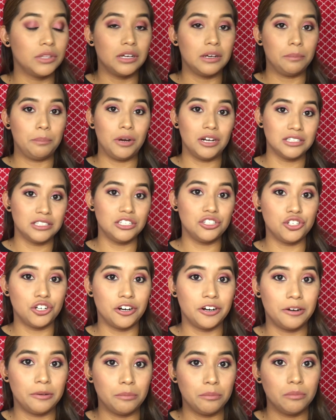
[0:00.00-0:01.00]
the
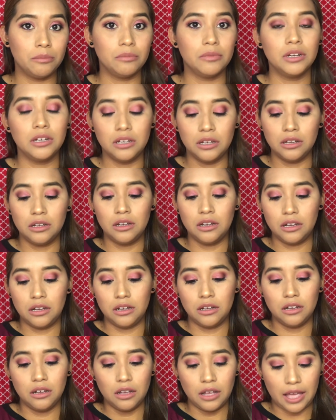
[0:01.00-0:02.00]
BoxyCharm,
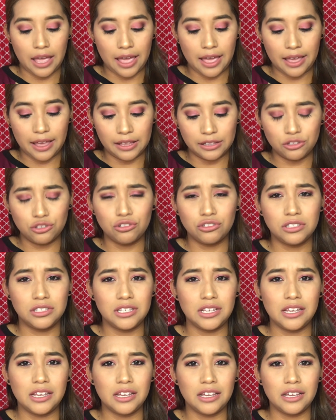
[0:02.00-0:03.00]
and
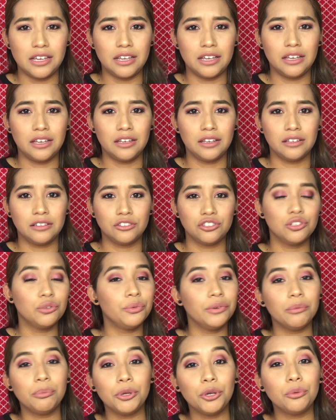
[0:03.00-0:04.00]
to
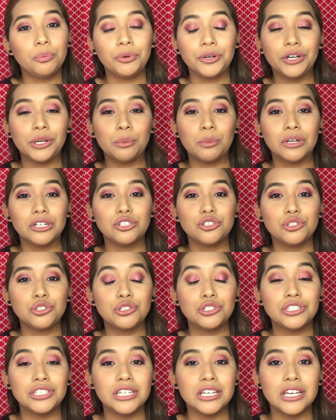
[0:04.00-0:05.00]
review pretty much
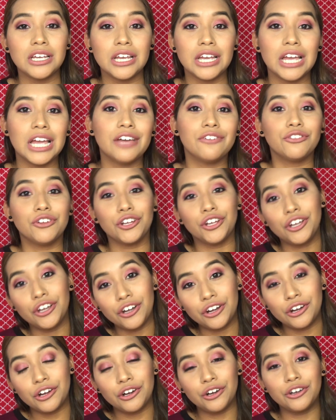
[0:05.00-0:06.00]
to see if they're
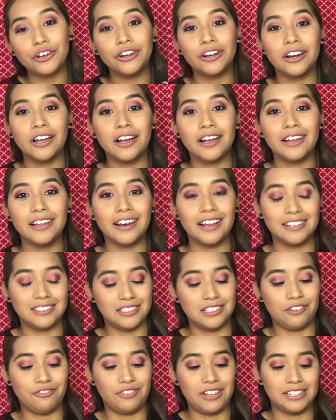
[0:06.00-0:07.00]
good or not
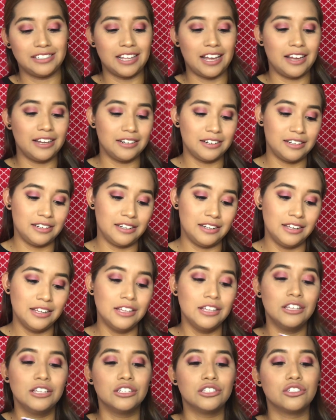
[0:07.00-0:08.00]
and stuff like that.
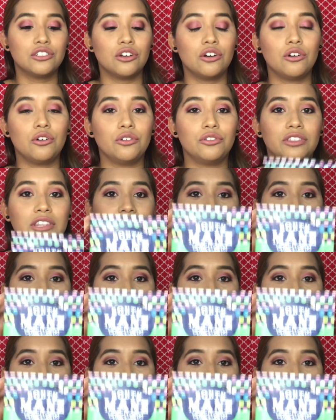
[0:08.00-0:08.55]
So